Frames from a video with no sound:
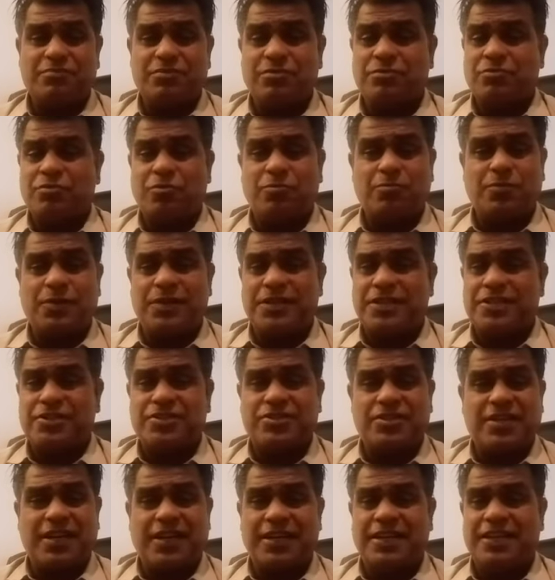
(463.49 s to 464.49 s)
nobody
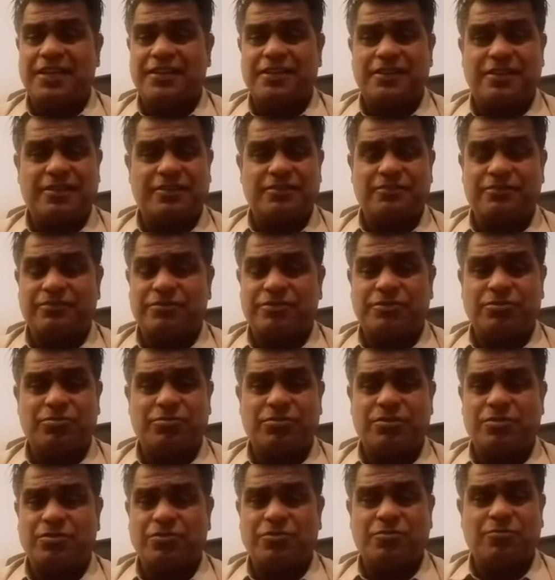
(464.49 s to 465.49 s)
is telling in
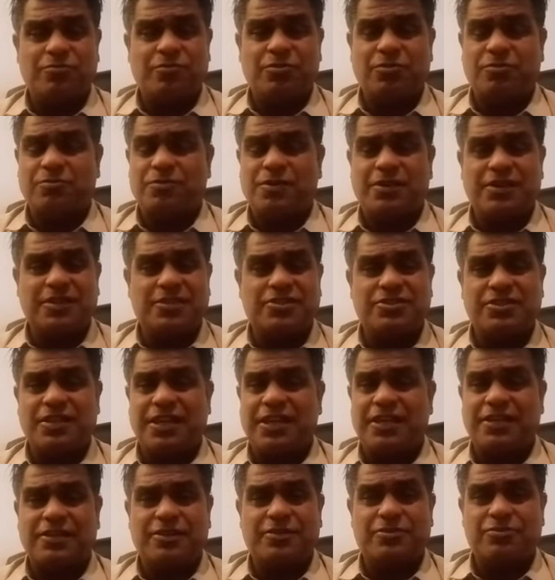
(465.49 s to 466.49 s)
YouTube, nobody is
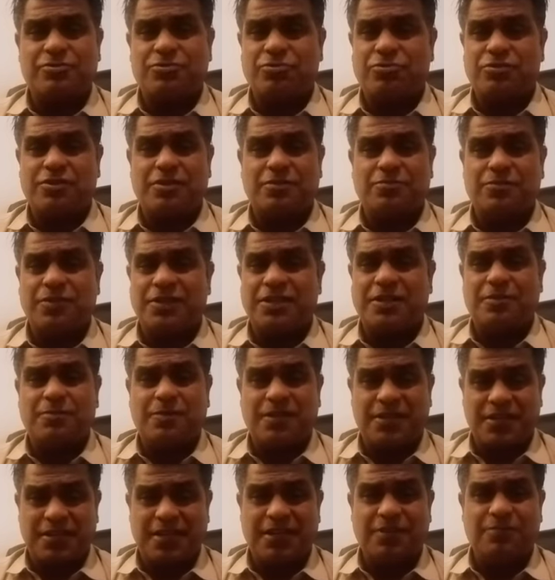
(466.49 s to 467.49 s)
telling in social media,
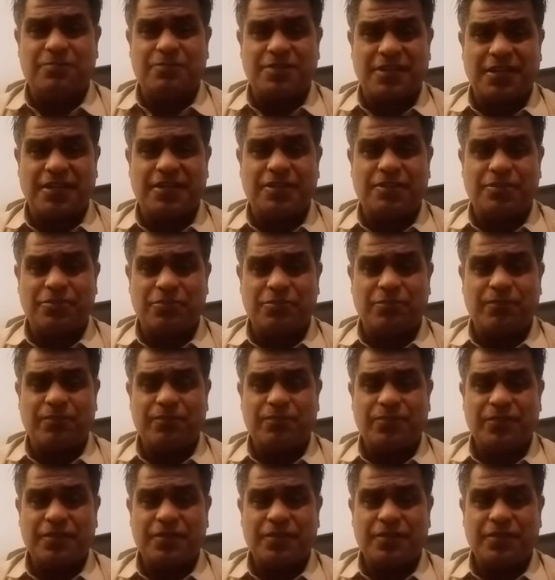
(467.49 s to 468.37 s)
but I'm telling you,